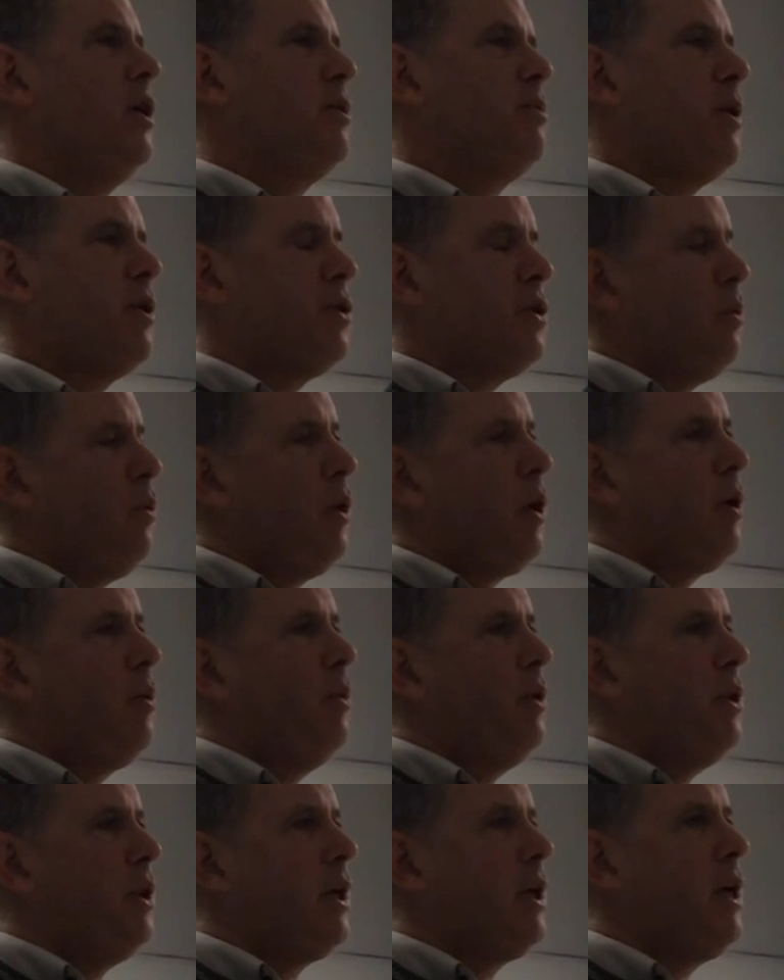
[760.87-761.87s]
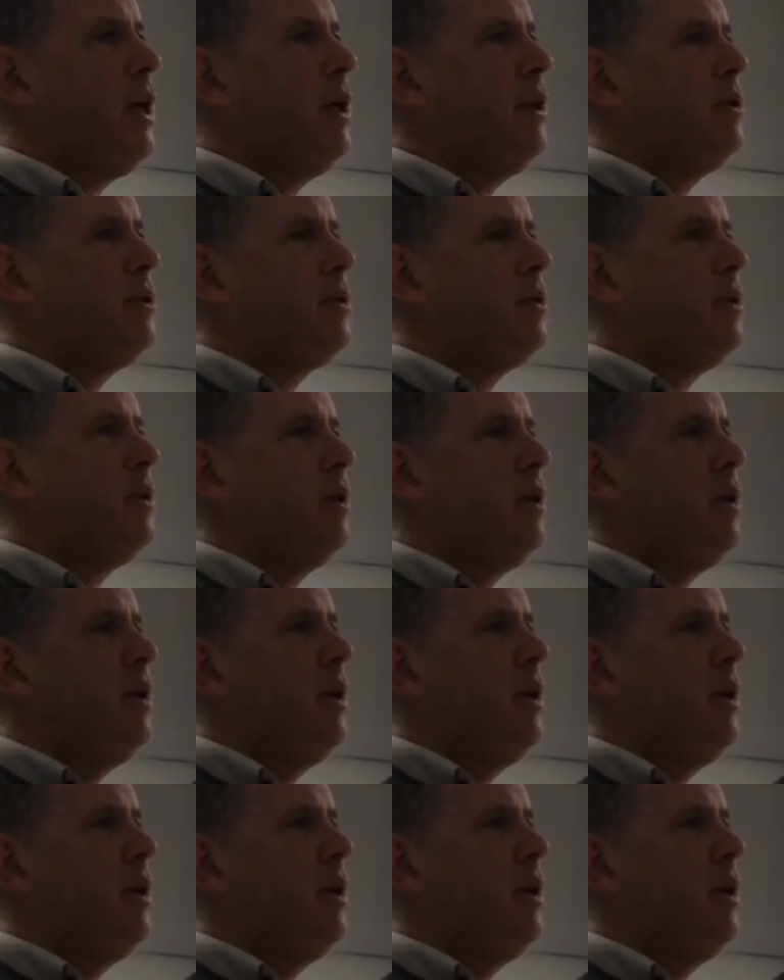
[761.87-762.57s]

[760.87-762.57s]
especially working with the kids,